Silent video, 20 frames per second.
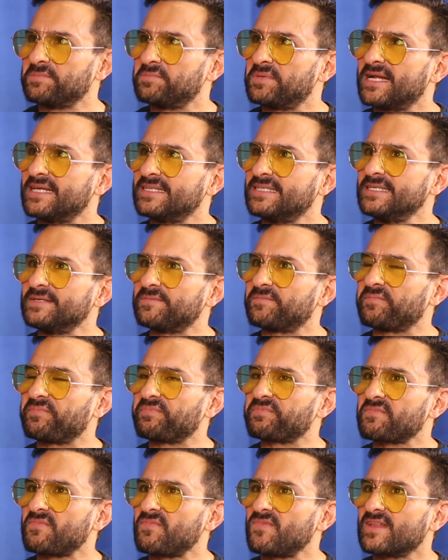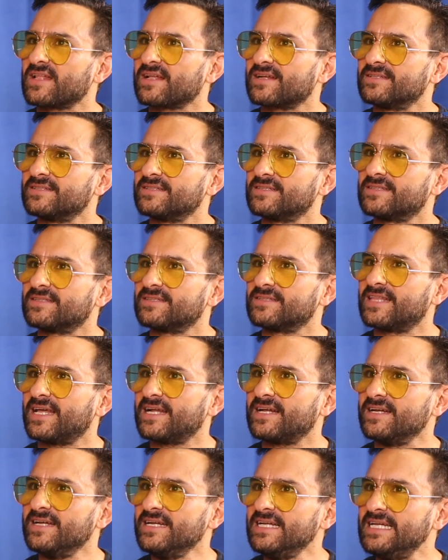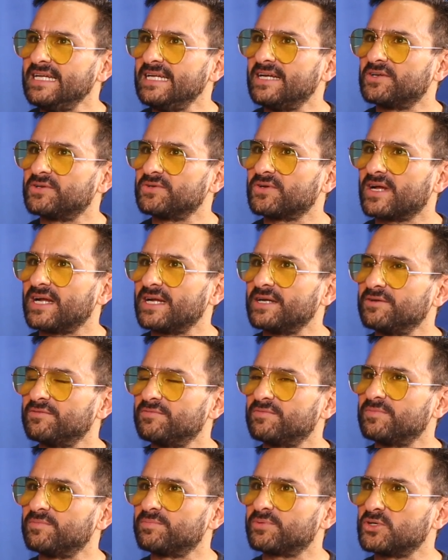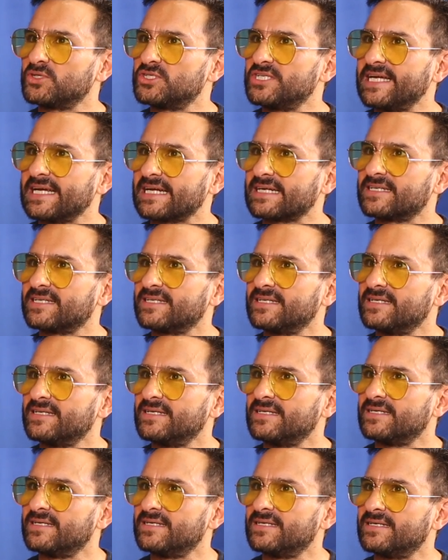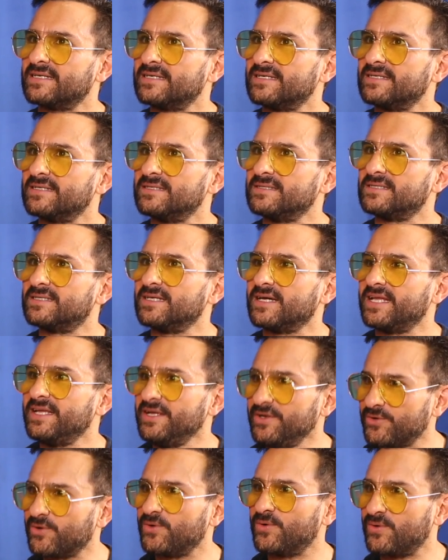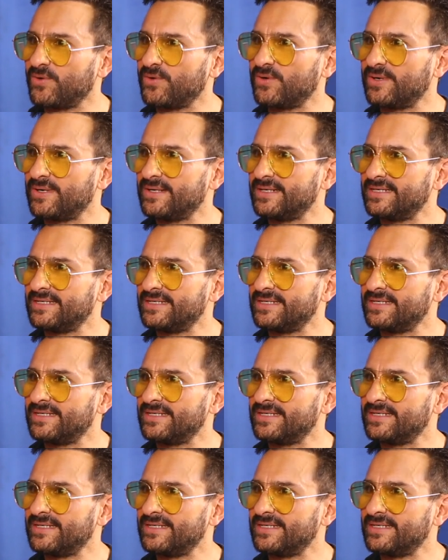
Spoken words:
But I think that need to kind of project the hero